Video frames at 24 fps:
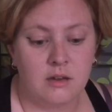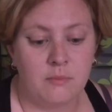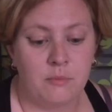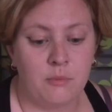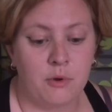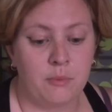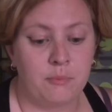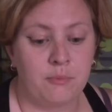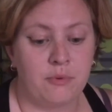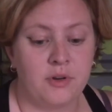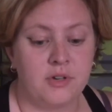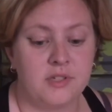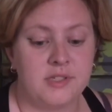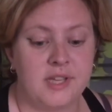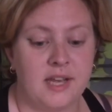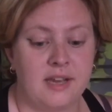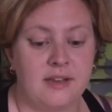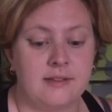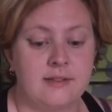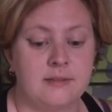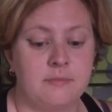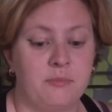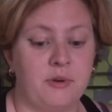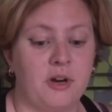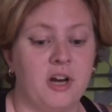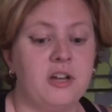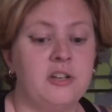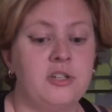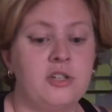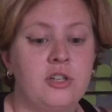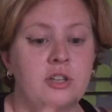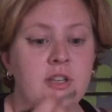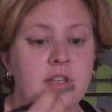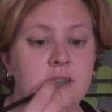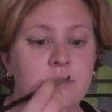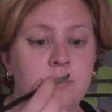more precise
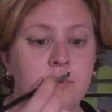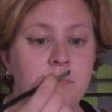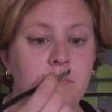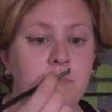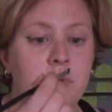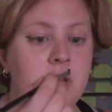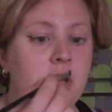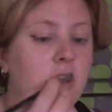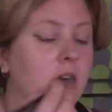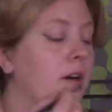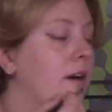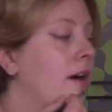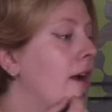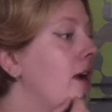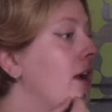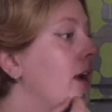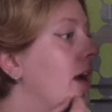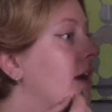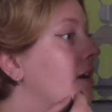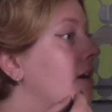brush, this would be alright